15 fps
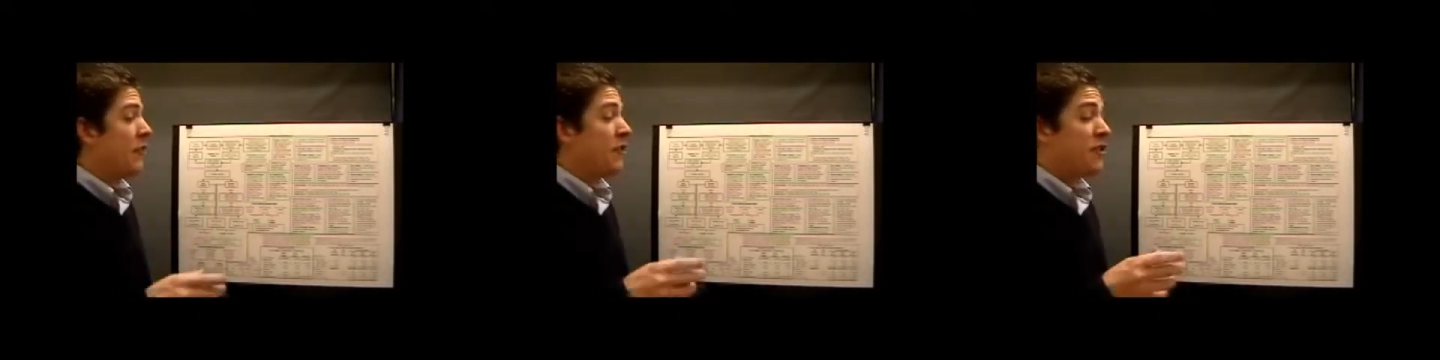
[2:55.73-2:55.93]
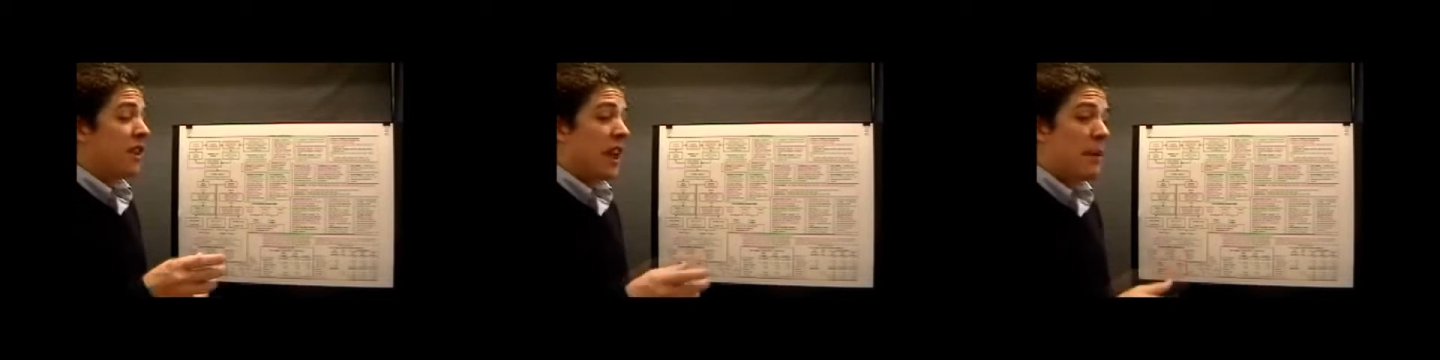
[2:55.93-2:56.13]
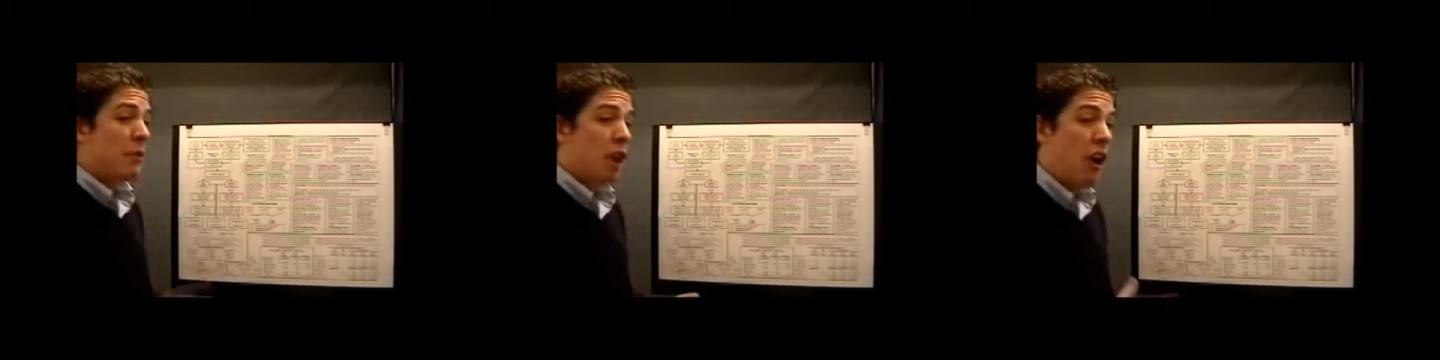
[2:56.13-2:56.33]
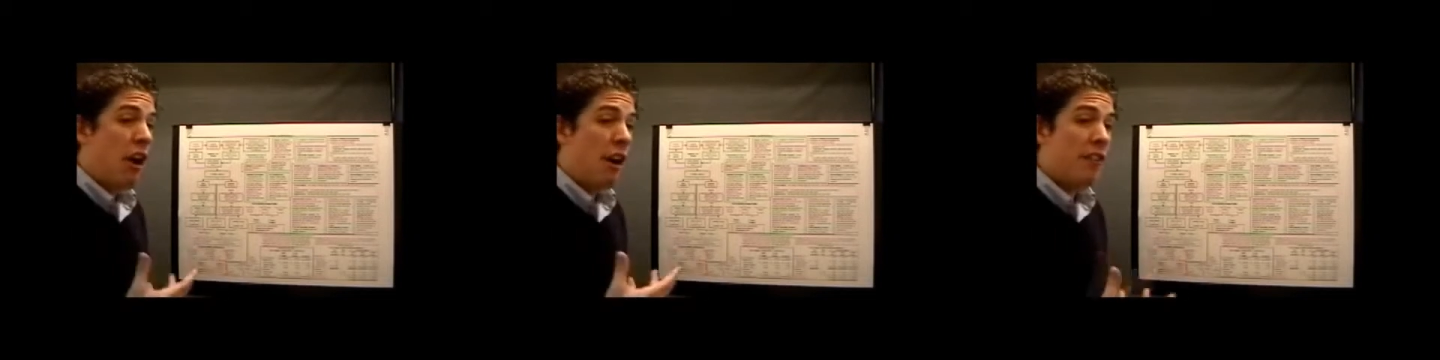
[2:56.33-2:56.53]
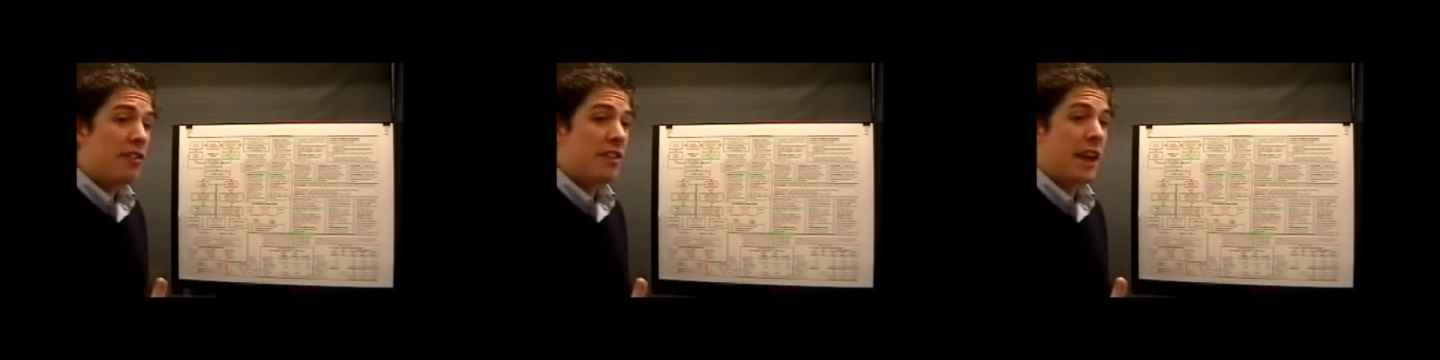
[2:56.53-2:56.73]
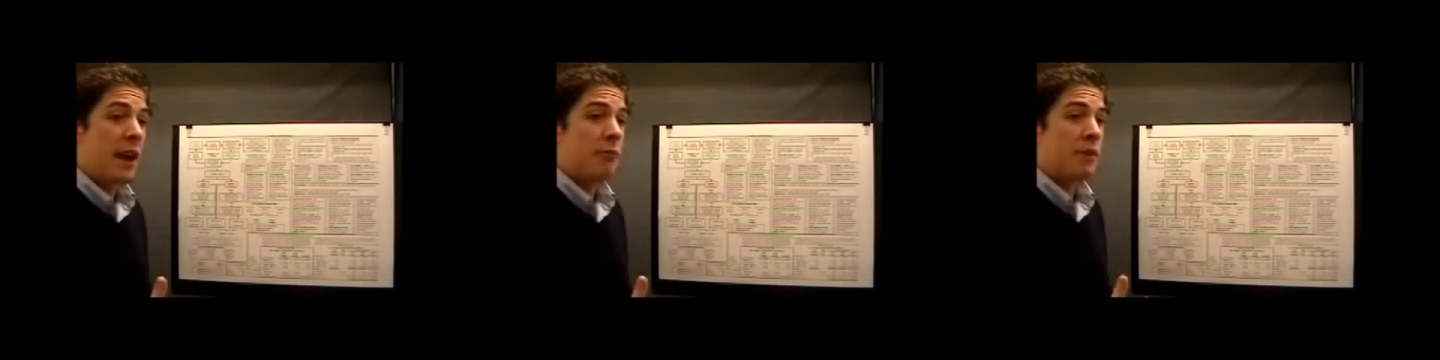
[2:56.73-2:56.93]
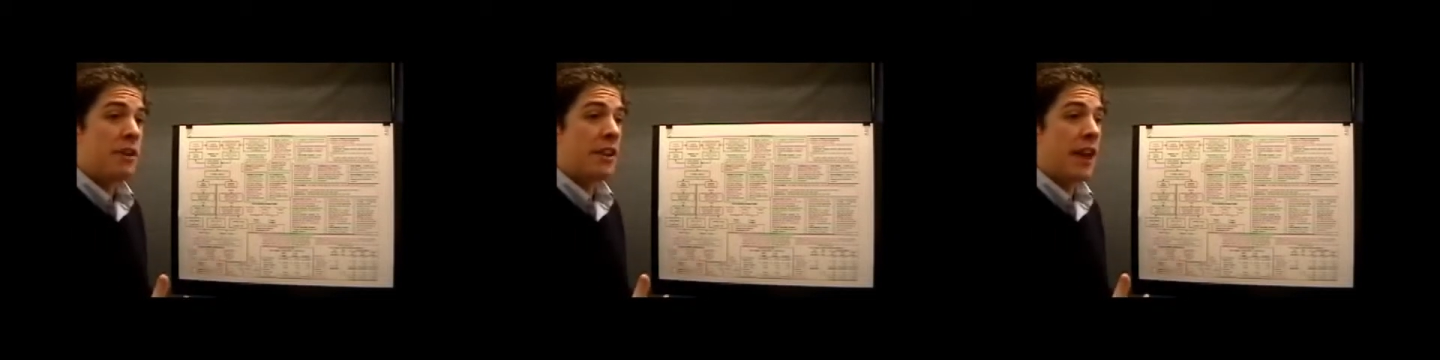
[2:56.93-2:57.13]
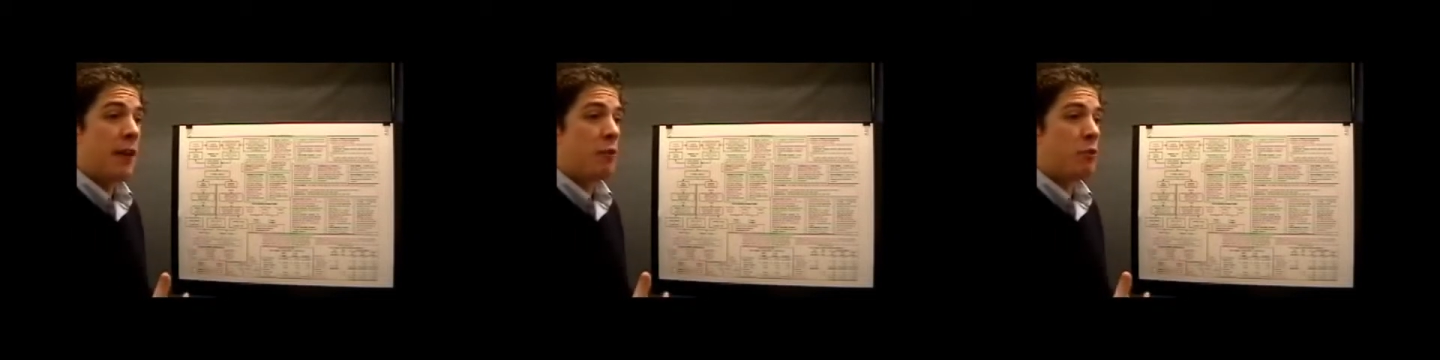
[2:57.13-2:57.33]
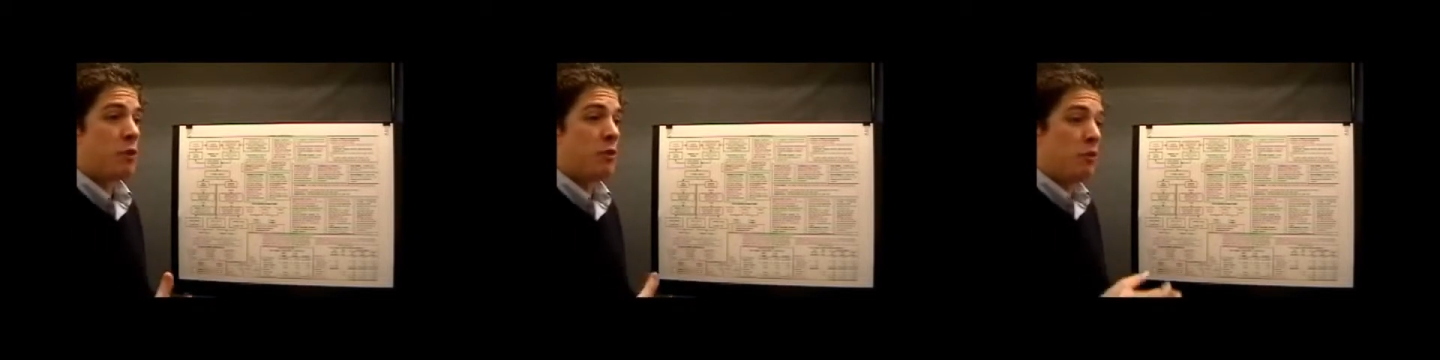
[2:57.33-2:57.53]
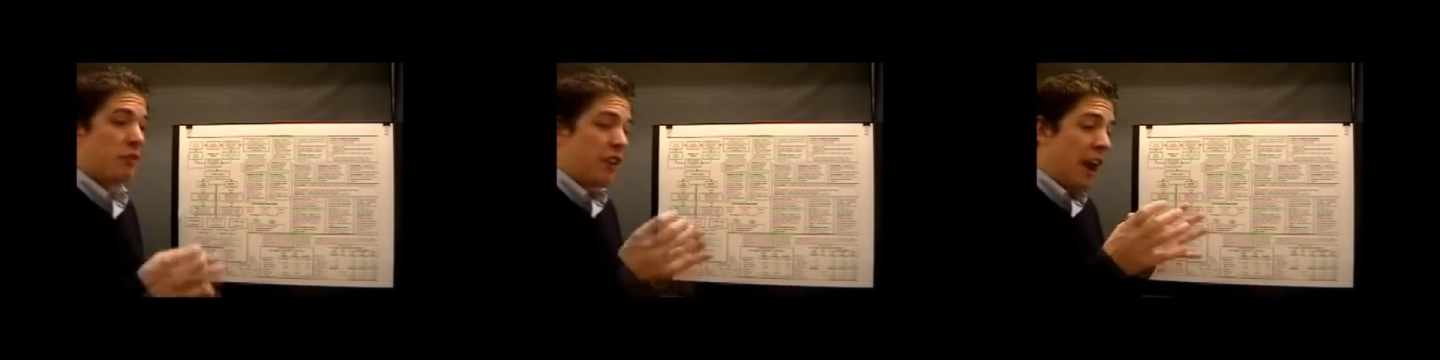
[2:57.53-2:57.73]
Same concept in that
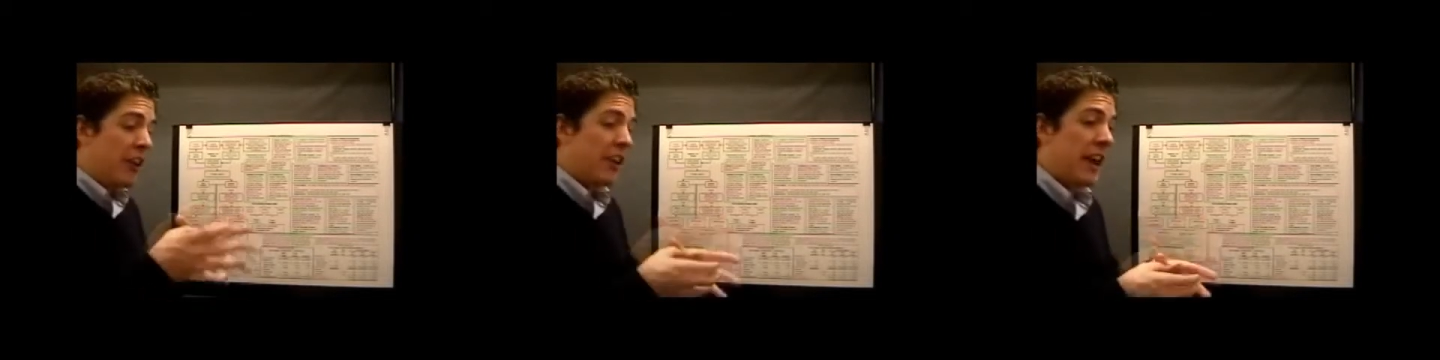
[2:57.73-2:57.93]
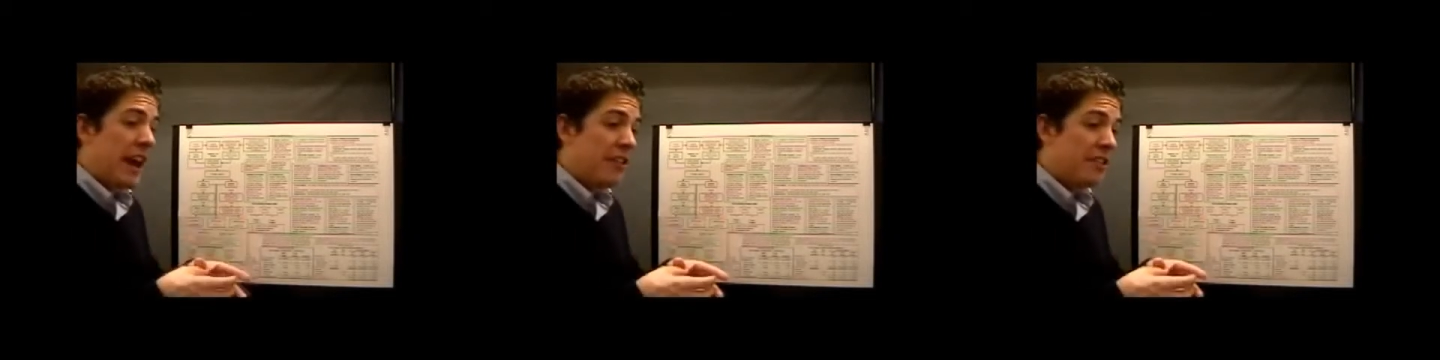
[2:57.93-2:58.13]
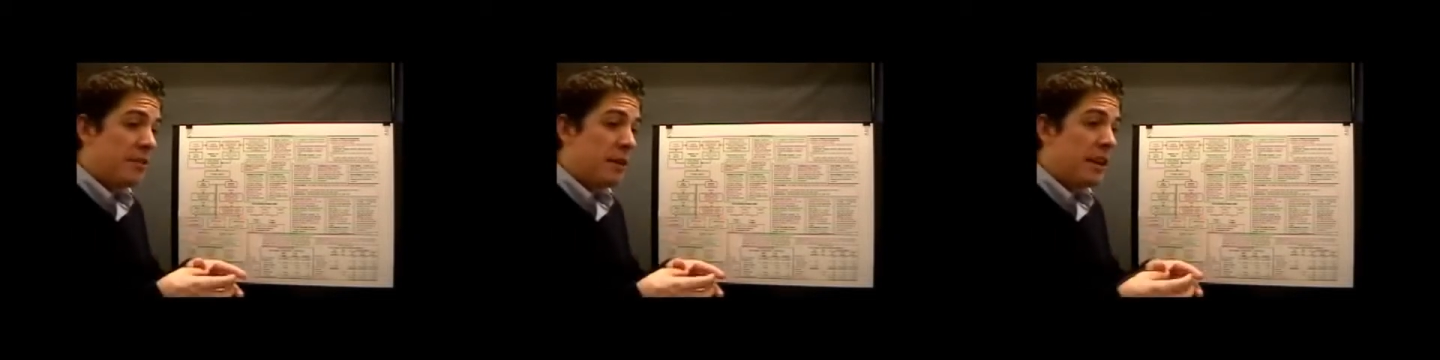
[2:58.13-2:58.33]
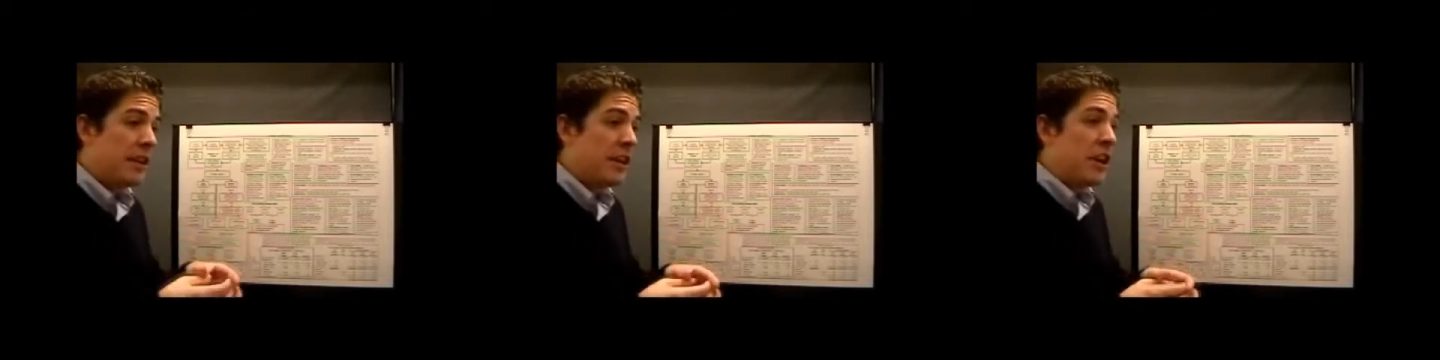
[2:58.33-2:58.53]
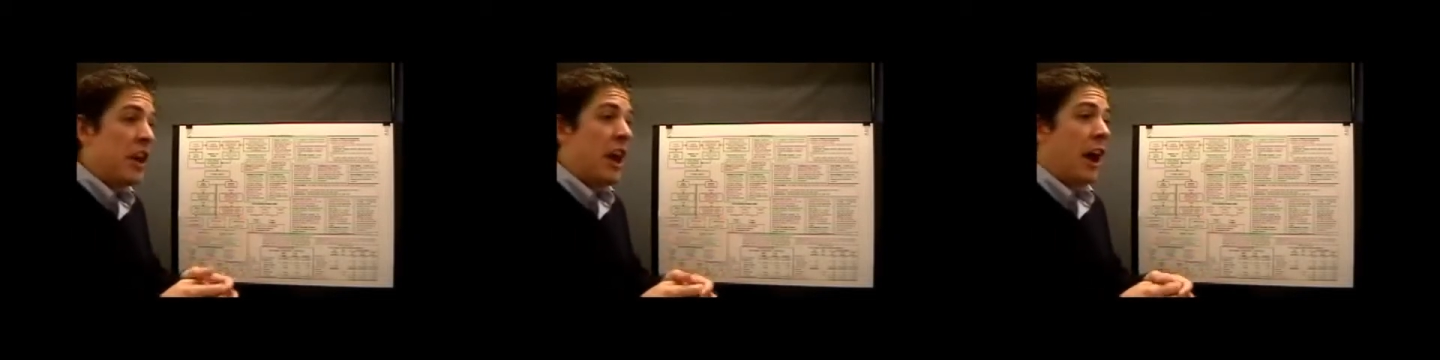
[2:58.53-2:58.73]
we've got an estimate